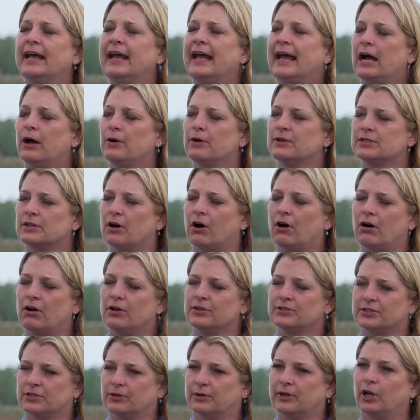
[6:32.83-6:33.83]
How has
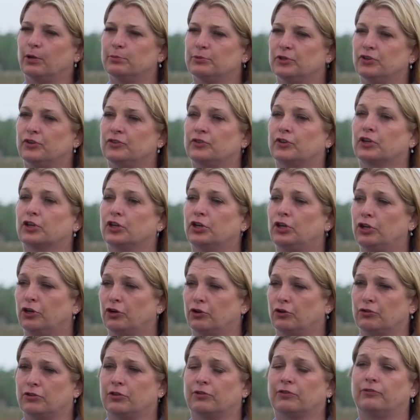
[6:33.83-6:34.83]
also helped you
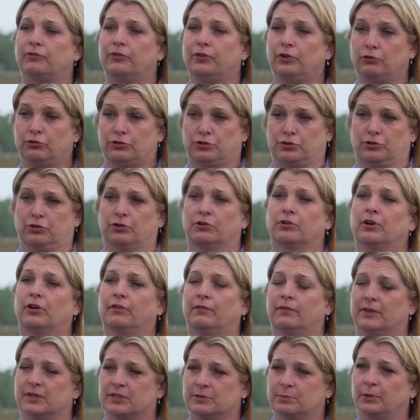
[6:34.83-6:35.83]
secure the future
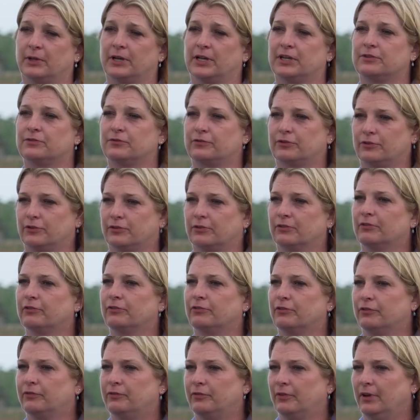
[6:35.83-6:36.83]
of this place for,
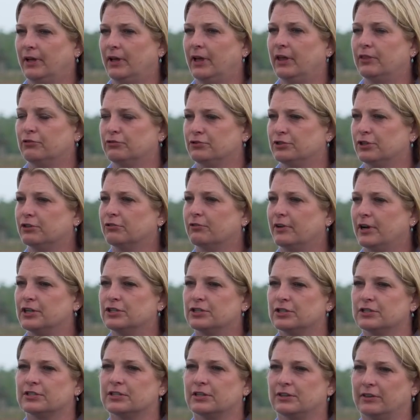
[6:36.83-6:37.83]
for other
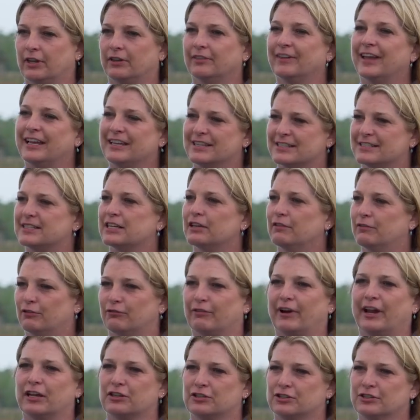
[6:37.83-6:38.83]
generations and the legacy of the
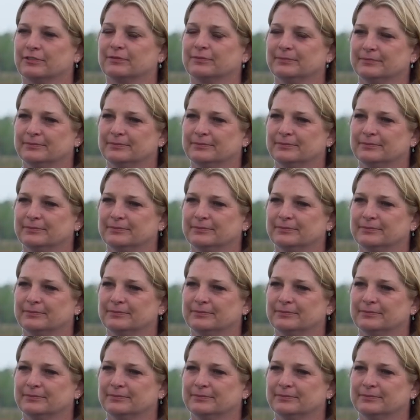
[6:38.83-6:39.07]
ranch?